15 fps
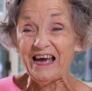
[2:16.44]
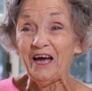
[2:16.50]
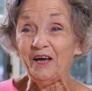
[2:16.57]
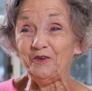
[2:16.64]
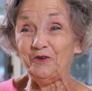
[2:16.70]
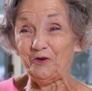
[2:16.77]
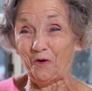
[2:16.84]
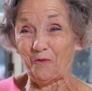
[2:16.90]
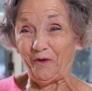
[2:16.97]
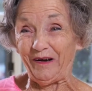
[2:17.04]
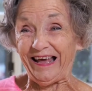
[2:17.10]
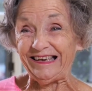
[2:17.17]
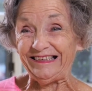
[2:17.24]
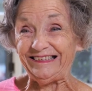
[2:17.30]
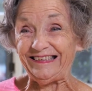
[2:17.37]
You know what
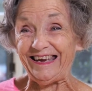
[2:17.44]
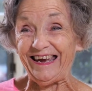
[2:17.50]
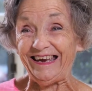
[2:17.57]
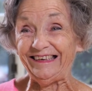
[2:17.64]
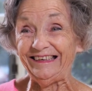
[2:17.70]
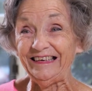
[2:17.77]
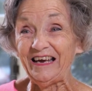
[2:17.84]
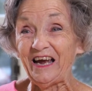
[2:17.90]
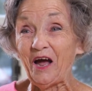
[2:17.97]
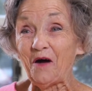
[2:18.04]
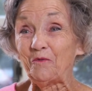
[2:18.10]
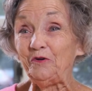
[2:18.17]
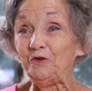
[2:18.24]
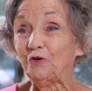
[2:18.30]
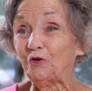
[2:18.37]
I said,
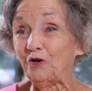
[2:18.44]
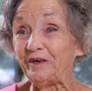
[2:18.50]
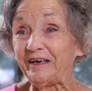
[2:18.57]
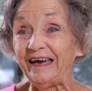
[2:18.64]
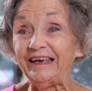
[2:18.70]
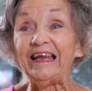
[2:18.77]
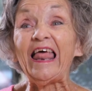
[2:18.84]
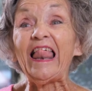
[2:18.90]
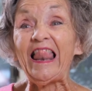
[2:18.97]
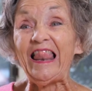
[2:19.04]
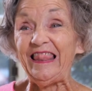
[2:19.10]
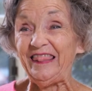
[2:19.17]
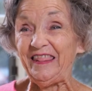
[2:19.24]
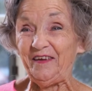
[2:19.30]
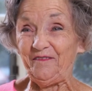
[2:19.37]
when you look at it,
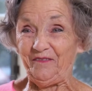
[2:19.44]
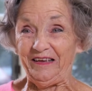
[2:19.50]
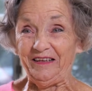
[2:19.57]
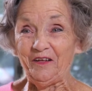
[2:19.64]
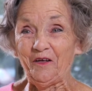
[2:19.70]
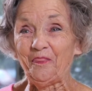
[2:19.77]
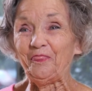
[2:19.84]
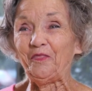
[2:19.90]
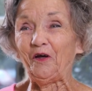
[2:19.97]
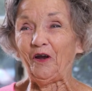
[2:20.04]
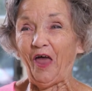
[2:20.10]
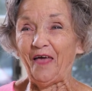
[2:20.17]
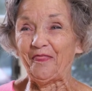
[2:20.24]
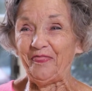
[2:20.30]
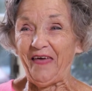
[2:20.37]
leave it, they're
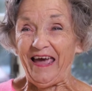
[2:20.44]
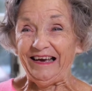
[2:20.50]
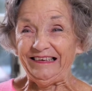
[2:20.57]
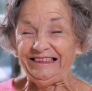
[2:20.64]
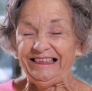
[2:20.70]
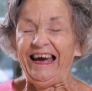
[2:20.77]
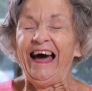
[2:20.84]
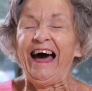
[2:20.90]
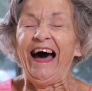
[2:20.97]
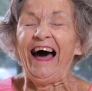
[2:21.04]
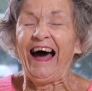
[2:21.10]
like that.